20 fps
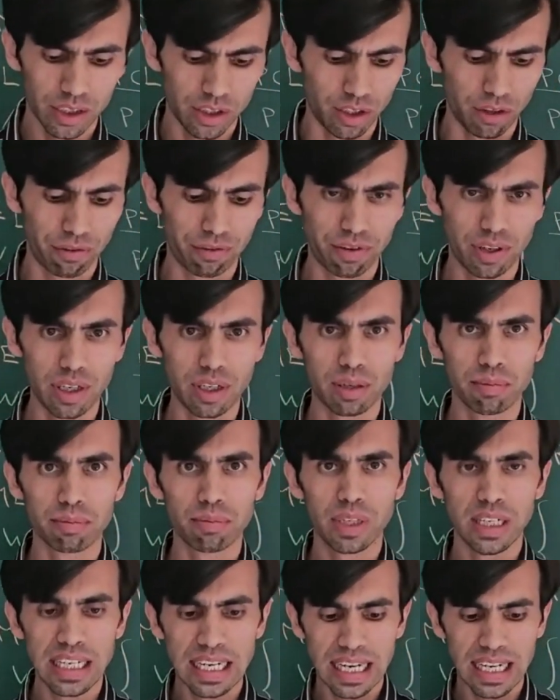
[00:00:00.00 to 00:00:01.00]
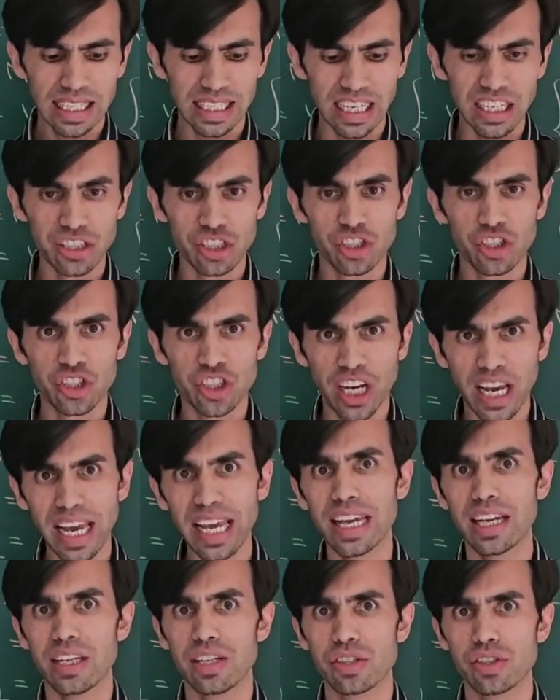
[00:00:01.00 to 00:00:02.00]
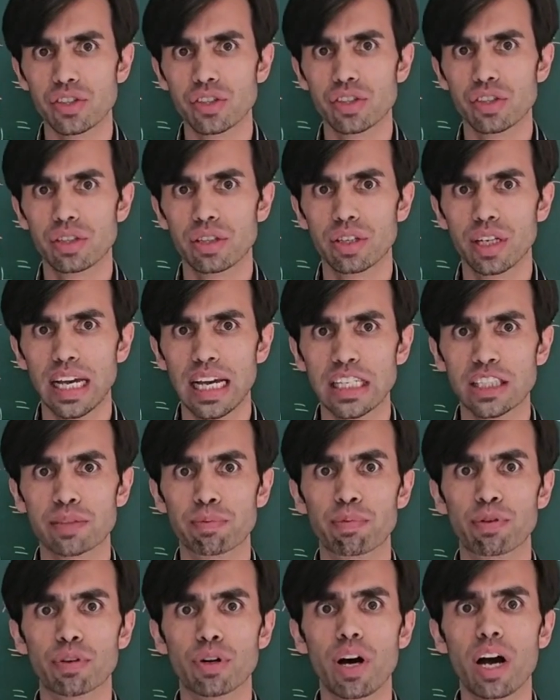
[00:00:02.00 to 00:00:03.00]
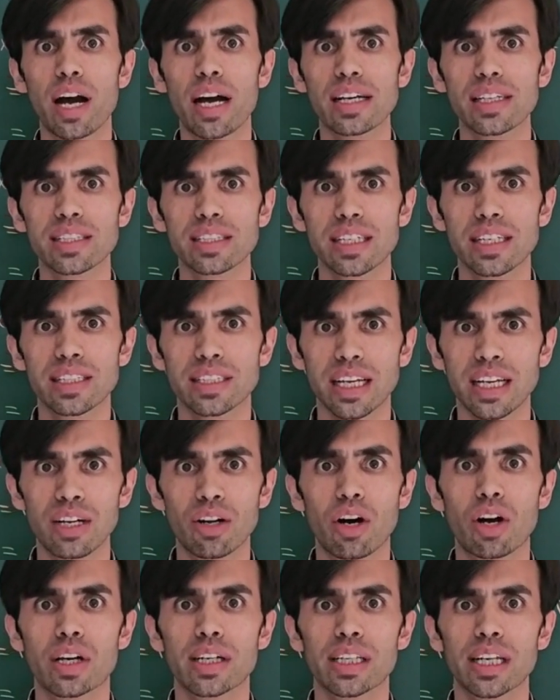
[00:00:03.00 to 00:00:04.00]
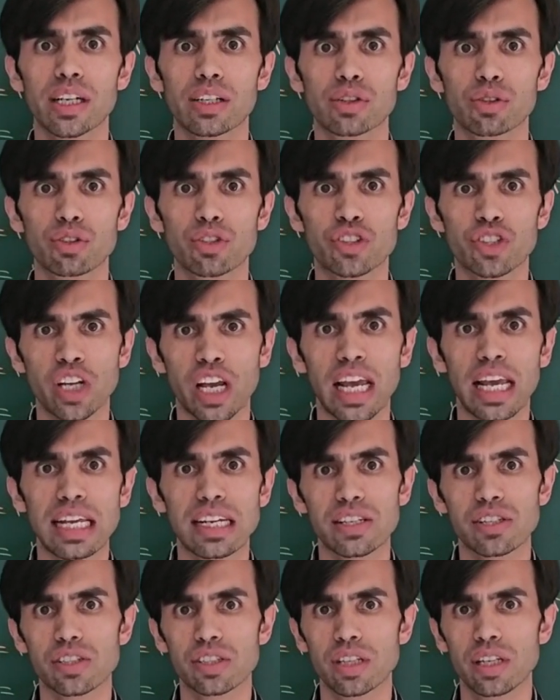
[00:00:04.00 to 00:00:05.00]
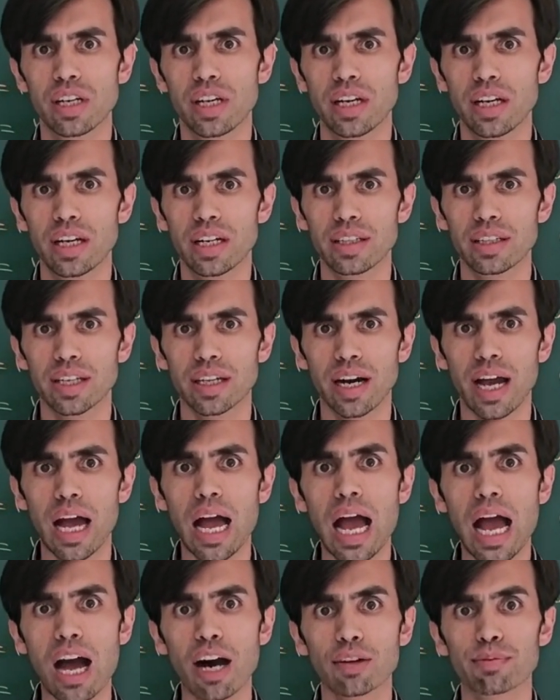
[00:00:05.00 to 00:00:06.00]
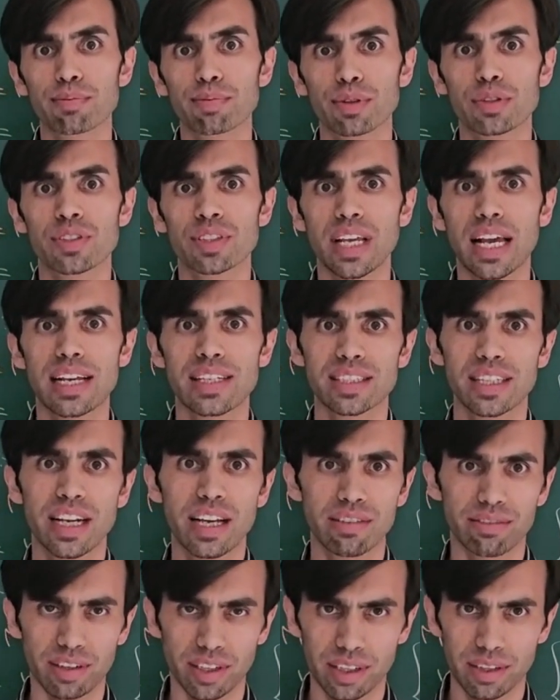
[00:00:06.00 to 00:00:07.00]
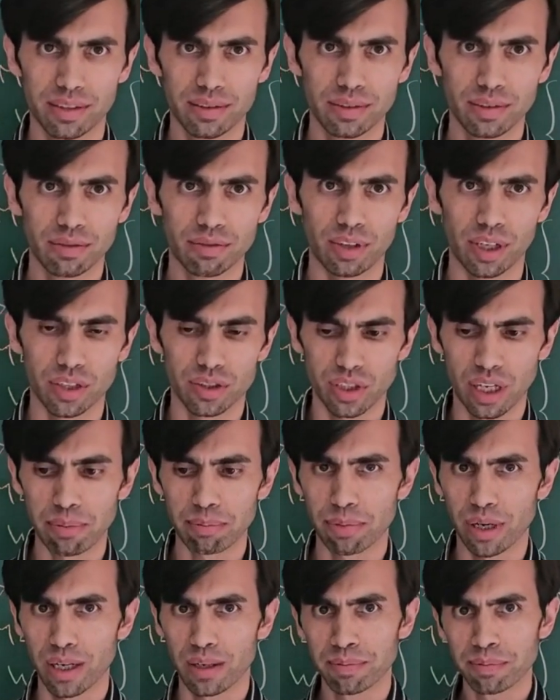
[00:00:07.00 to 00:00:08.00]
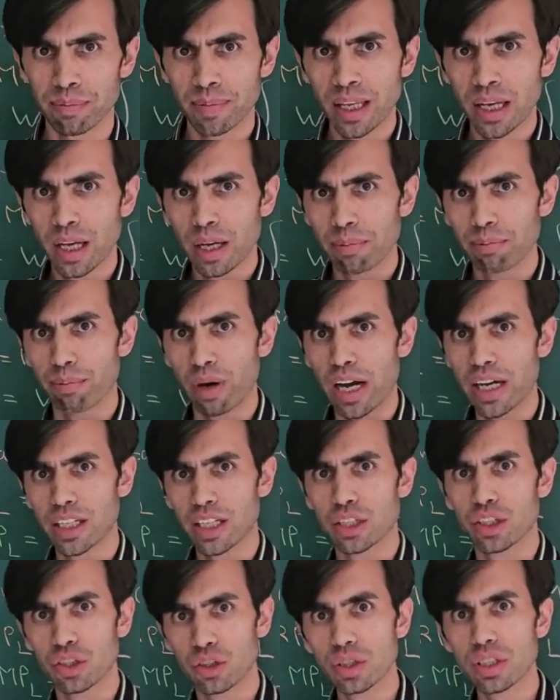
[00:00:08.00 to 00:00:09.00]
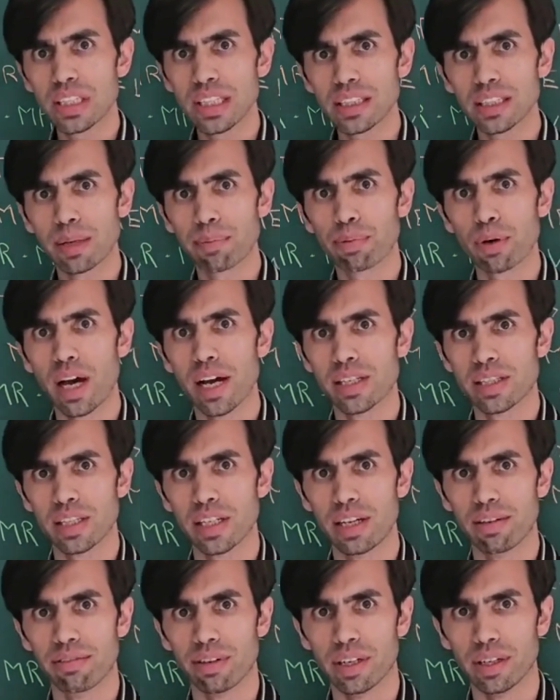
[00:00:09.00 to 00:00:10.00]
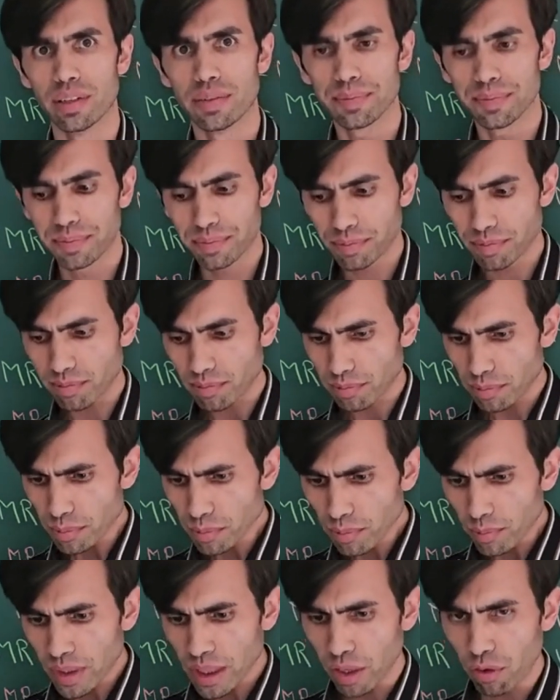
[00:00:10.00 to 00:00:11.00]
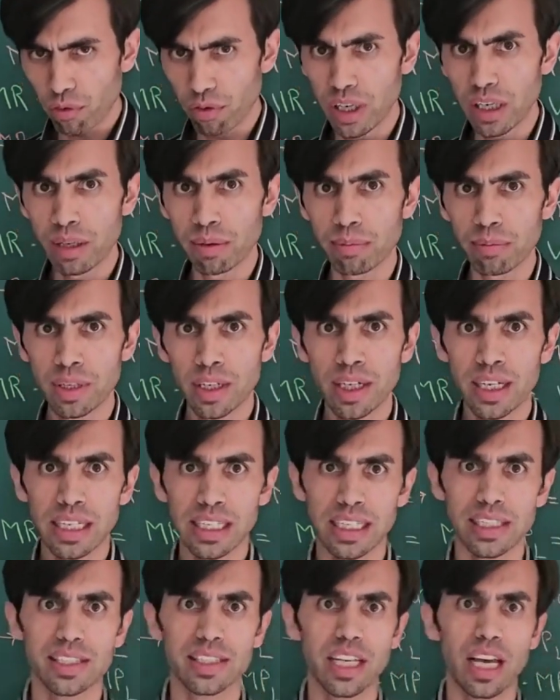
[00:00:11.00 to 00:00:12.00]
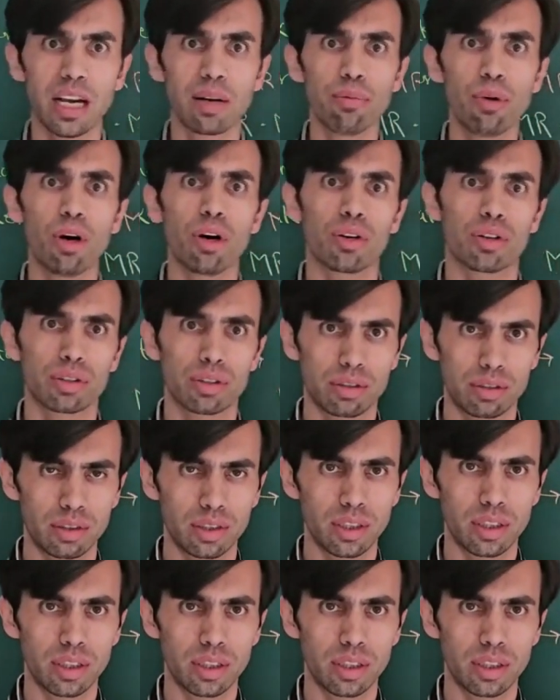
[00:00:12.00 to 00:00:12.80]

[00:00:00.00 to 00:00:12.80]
The firm can change its prices in order to change their output sales level. For example, by reducing the price level, firm can sell more.